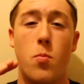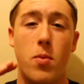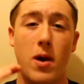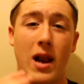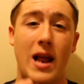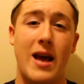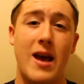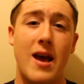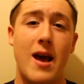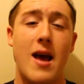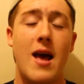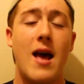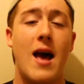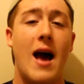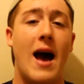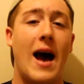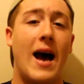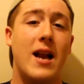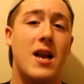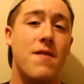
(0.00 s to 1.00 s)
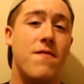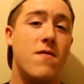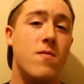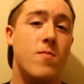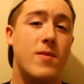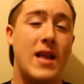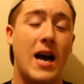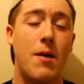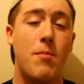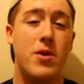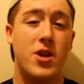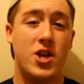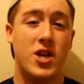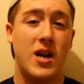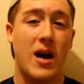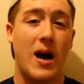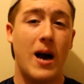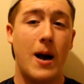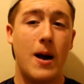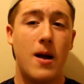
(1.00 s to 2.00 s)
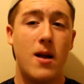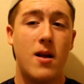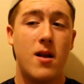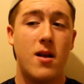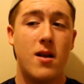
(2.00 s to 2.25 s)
plate. And if you damage that,